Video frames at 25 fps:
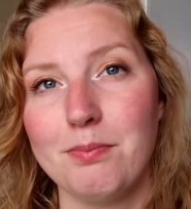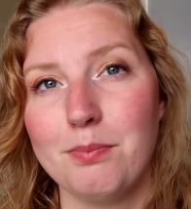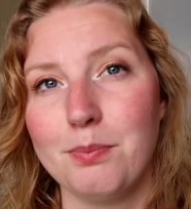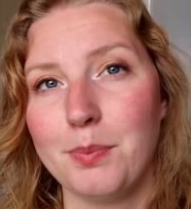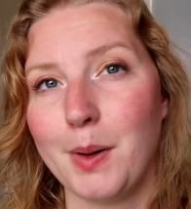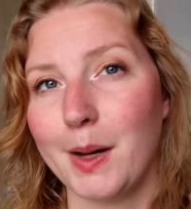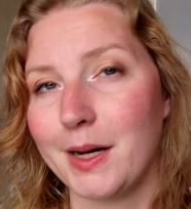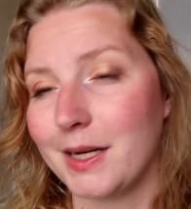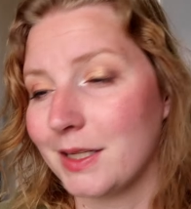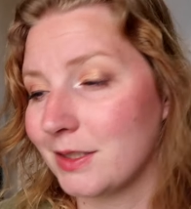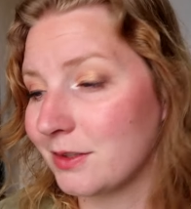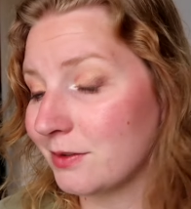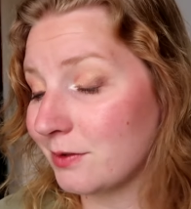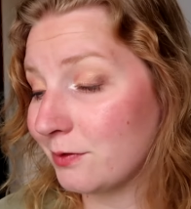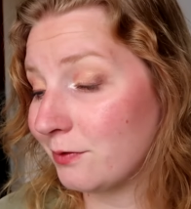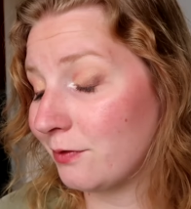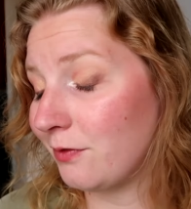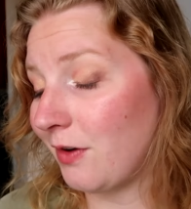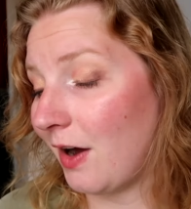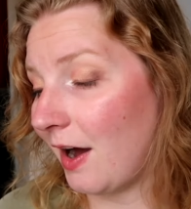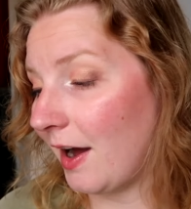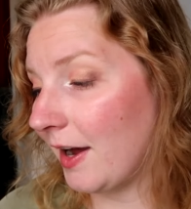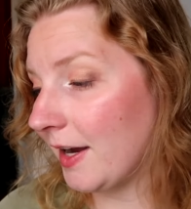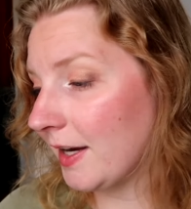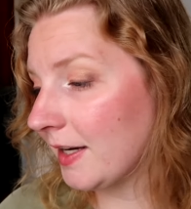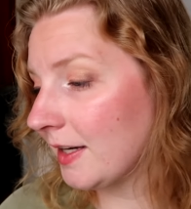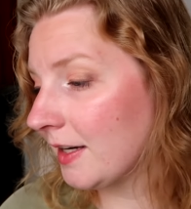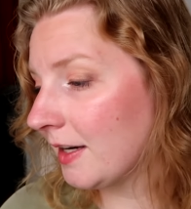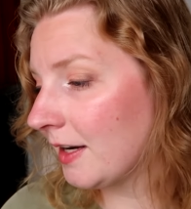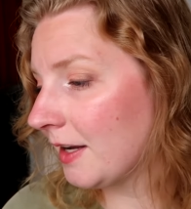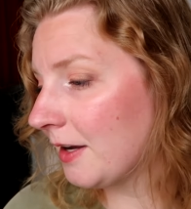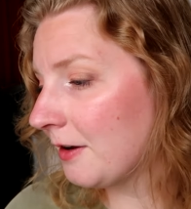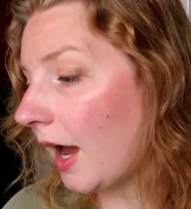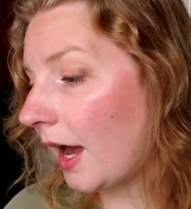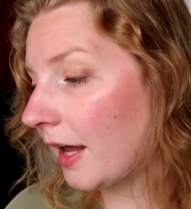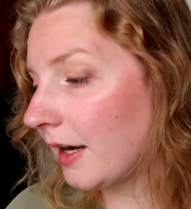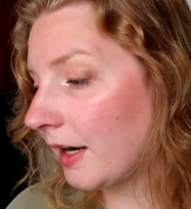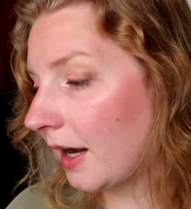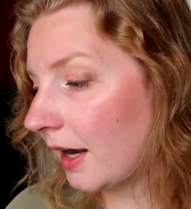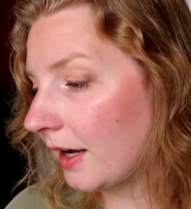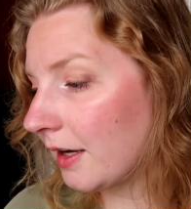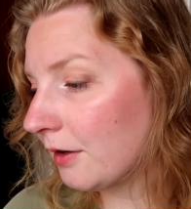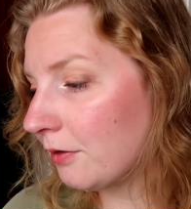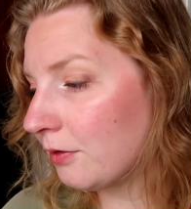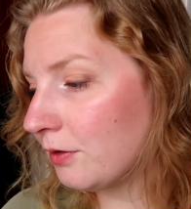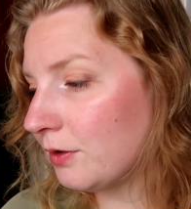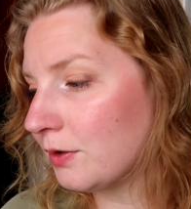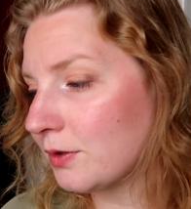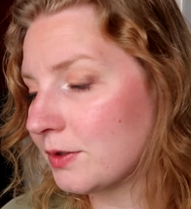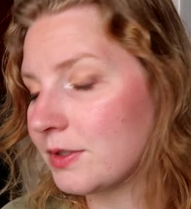but it's fine. And
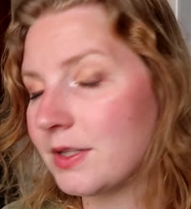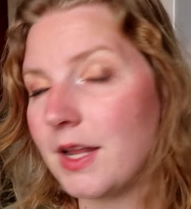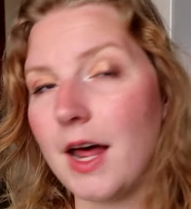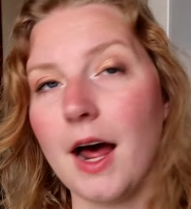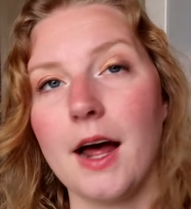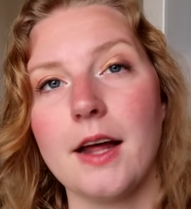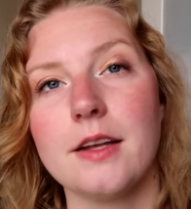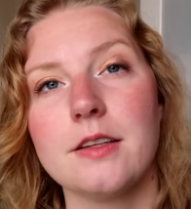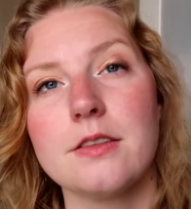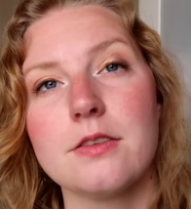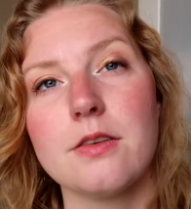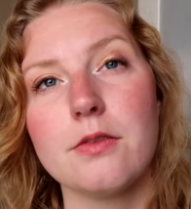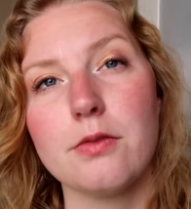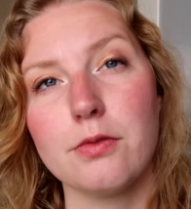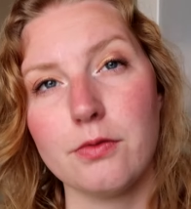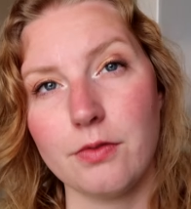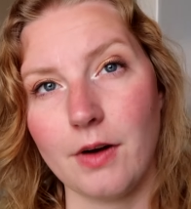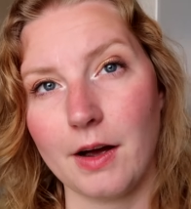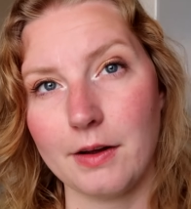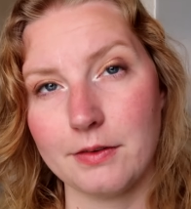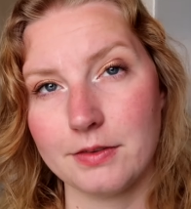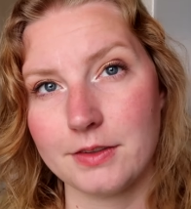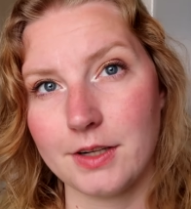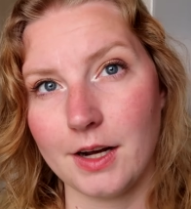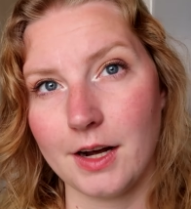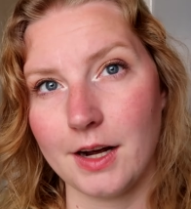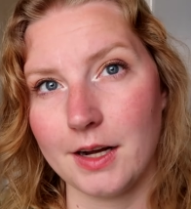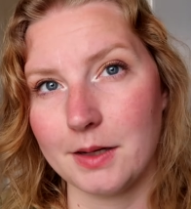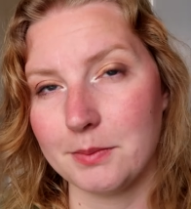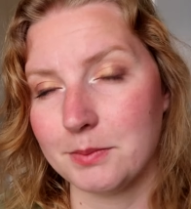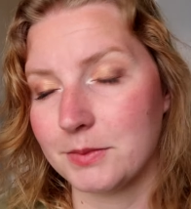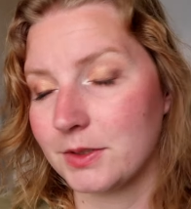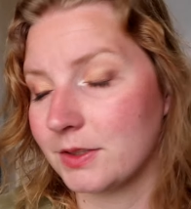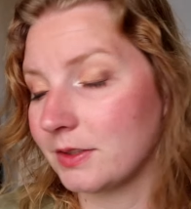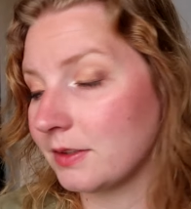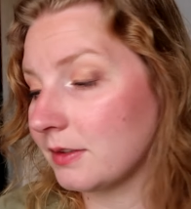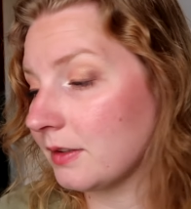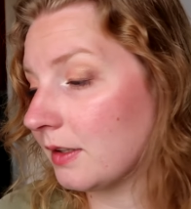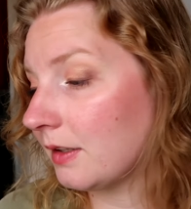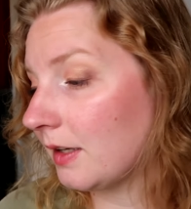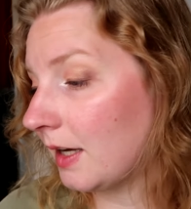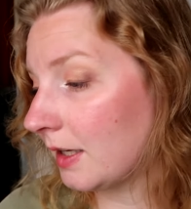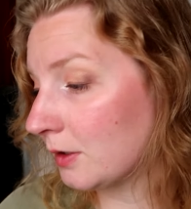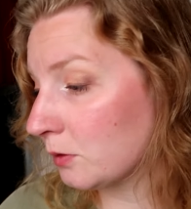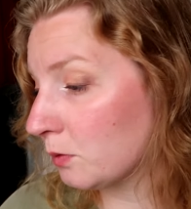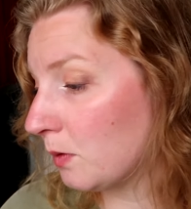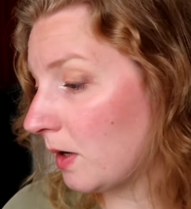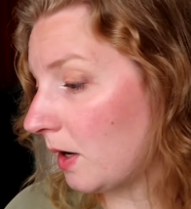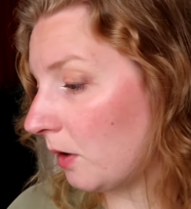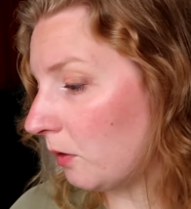I've used that 5 times
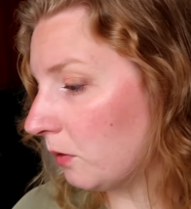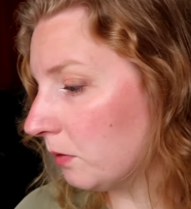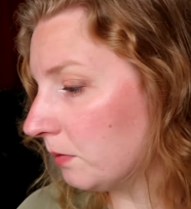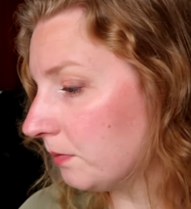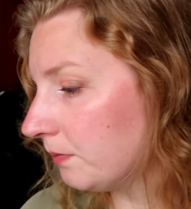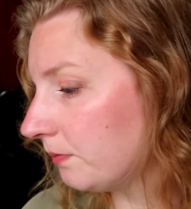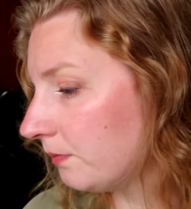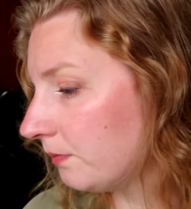as well.